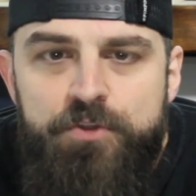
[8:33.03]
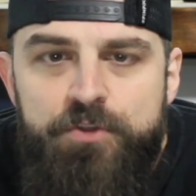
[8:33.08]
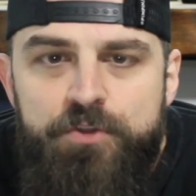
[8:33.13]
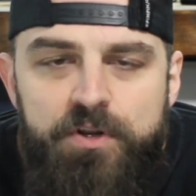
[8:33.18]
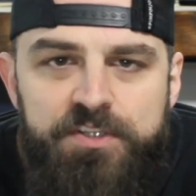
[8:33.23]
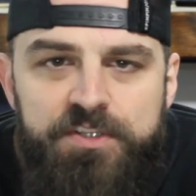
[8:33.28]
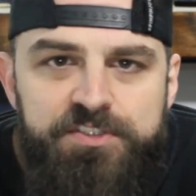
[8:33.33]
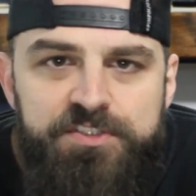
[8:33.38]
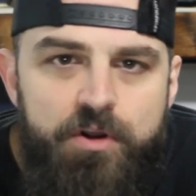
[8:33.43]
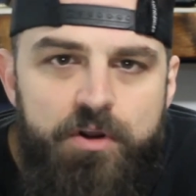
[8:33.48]

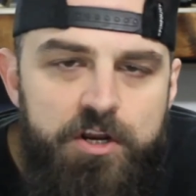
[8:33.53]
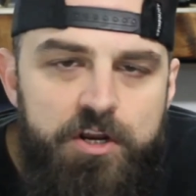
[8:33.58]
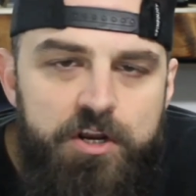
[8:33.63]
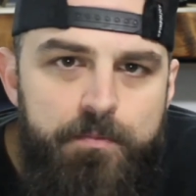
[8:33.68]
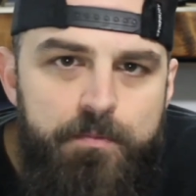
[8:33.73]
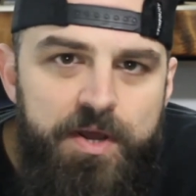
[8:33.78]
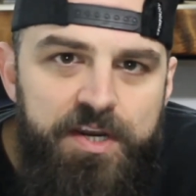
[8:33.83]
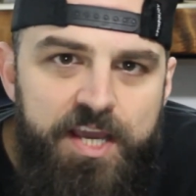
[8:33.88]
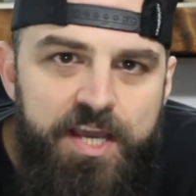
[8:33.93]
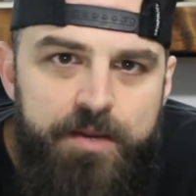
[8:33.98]
I was talking
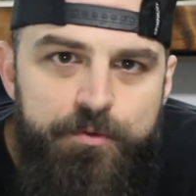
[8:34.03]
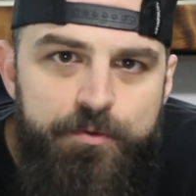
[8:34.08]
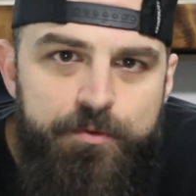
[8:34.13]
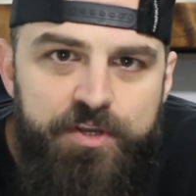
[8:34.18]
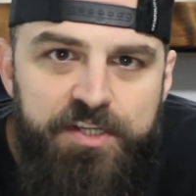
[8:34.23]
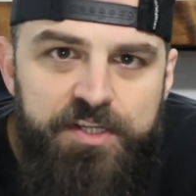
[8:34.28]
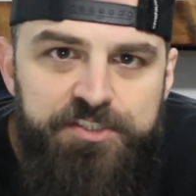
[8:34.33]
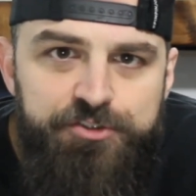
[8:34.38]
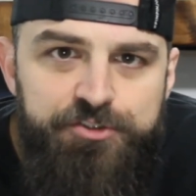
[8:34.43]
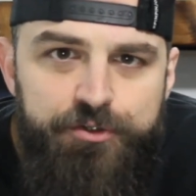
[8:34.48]
to my neighbor
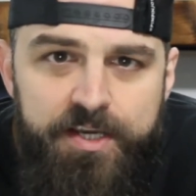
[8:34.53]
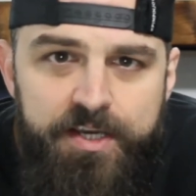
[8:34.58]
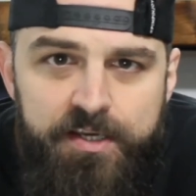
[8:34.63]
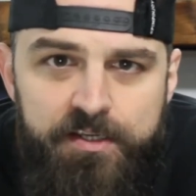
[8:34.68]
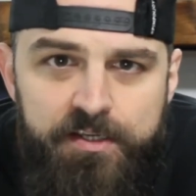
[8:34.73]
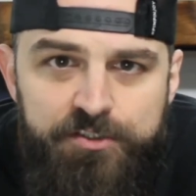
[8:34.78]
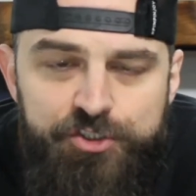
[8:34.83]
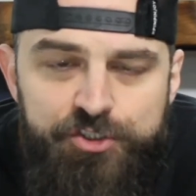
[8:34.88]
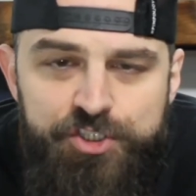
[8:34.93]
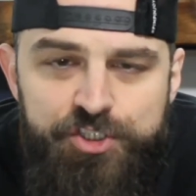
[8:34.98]

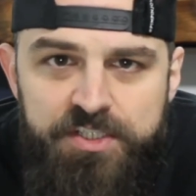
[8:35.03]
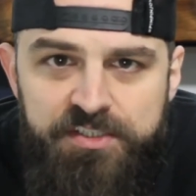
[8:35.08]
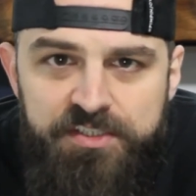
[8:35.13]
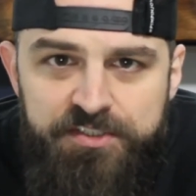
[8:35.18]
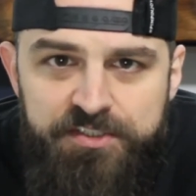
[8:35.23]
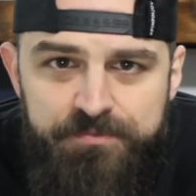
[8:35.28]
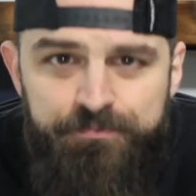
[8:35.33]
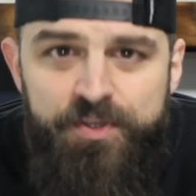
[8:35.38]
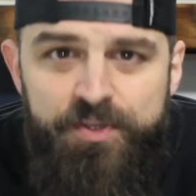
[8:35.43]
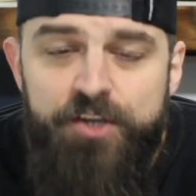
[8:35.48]
yesterday, and
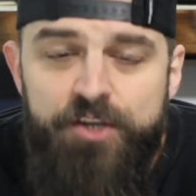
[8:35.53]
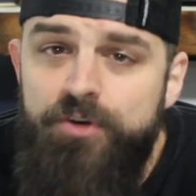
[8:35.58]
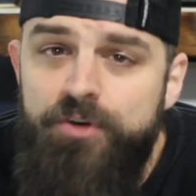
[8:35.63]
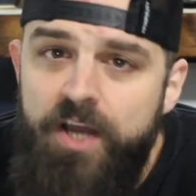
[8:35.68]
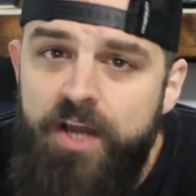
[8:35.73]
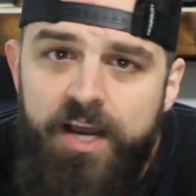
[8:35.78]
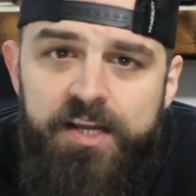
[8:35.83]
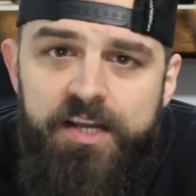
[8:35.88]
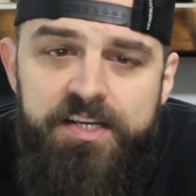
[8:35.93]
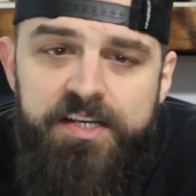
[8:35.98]
she's in her
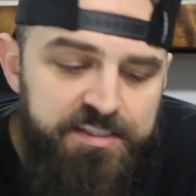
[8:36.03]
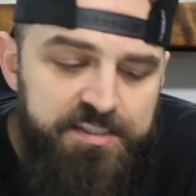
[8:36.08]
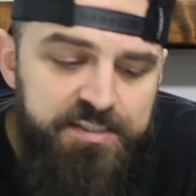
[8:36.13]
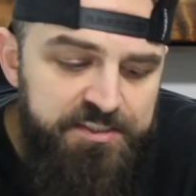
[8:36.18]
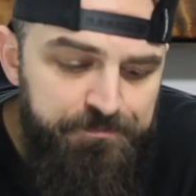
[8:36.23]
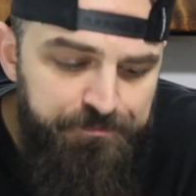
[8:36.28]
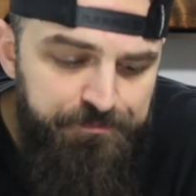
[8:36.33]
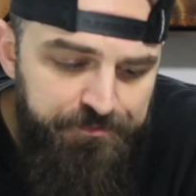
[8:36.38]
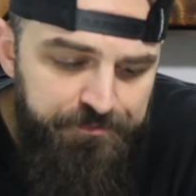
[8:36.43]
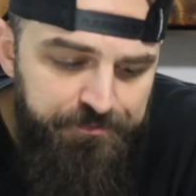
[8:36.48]
90s,